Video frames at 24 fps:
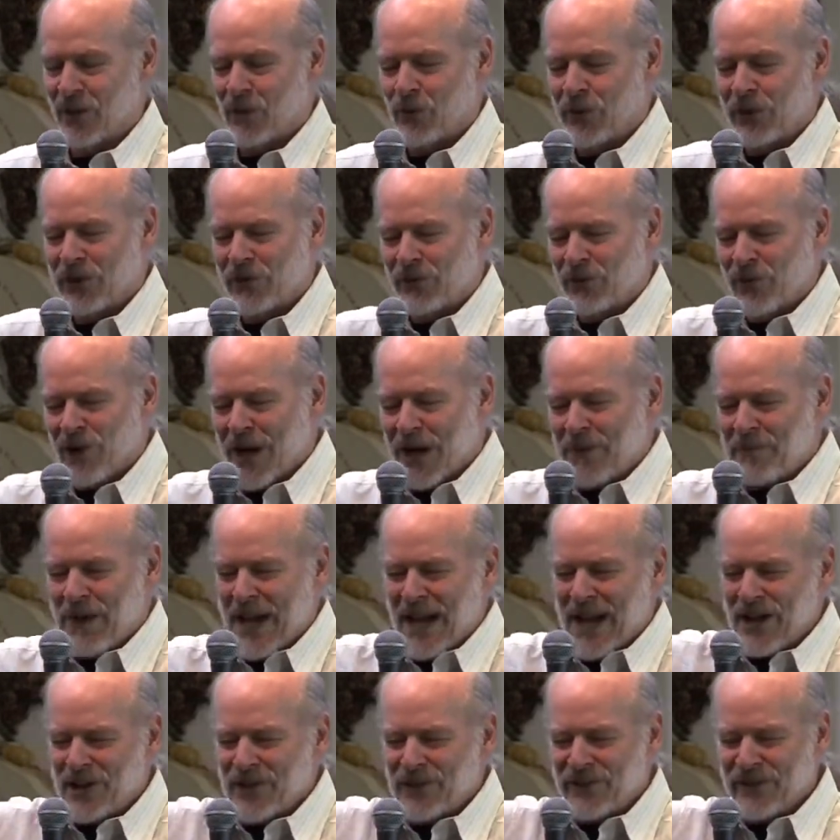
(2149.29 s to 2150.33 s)
we
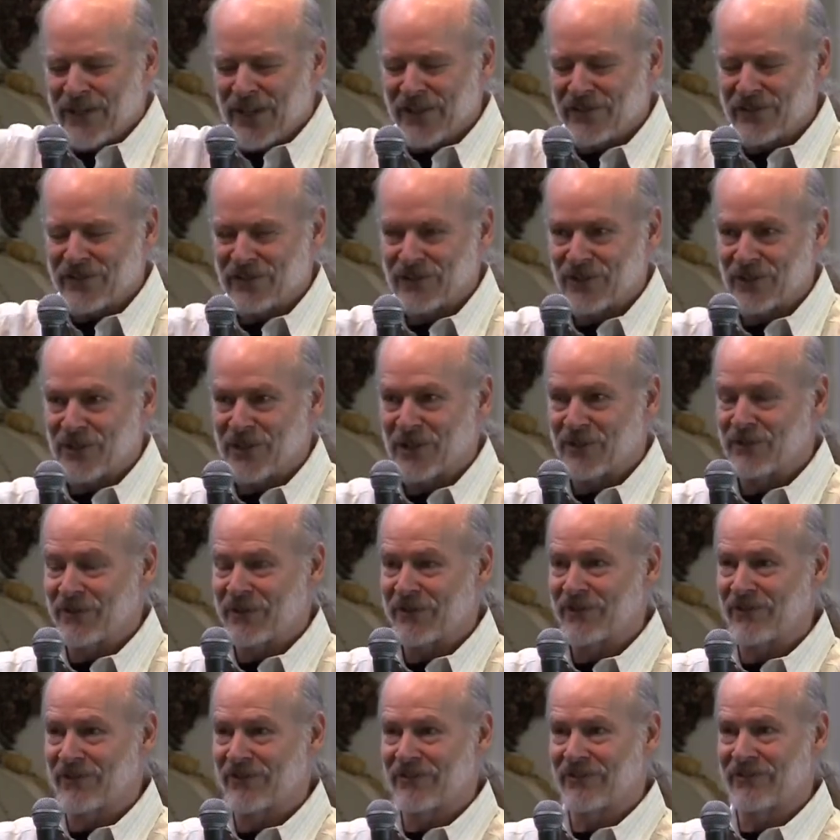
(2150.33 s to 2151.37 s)
drop out of that story and we
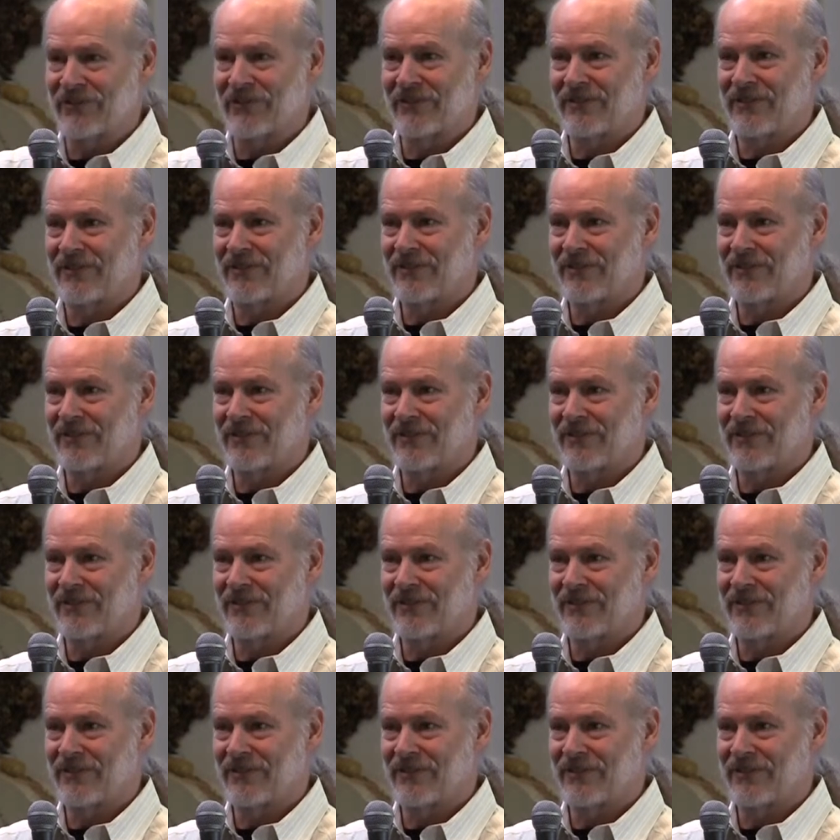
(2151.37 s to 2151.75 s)
just,